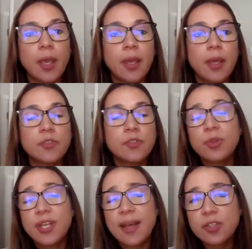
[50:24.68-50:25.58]
And
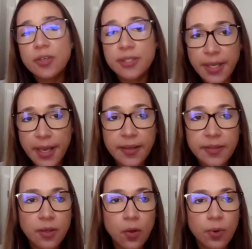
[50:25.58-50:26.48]
so the answer is
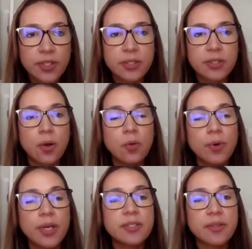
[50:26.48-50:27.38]
yes,
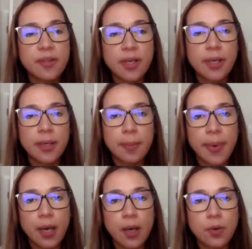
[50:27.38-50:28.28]
always thinking
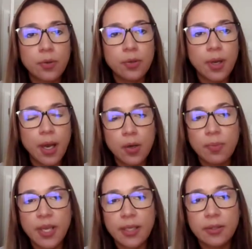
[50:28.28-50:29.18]
about how
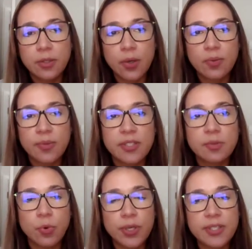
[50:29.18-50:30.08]
to make
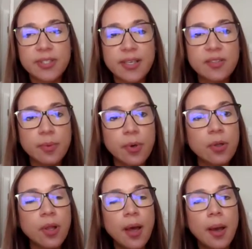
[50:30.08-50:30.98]
documents more
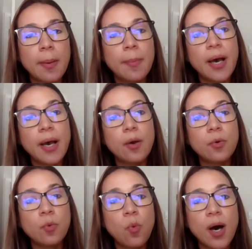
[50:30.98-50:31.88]
accessible,
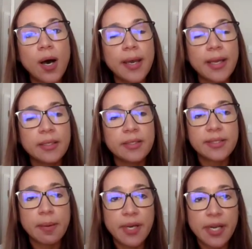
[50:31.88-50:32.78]
about why
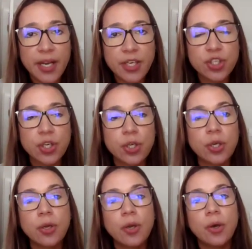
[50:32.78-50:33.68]

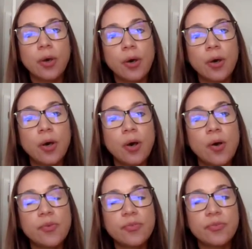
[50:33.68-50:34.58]
dissemination
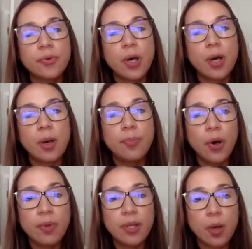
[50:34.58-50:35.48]
of
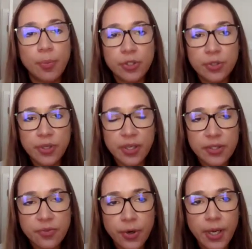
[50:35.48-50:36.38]
public
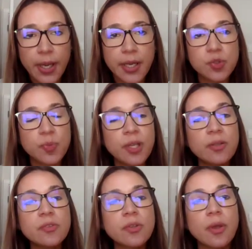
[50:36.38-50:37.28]
opportunities for
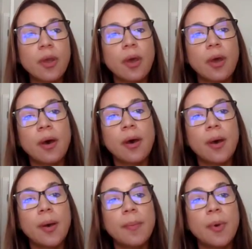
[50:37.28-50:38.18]
engagement,
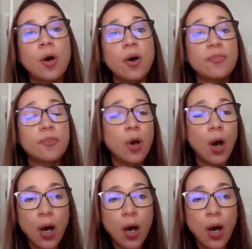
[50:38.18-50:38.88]
of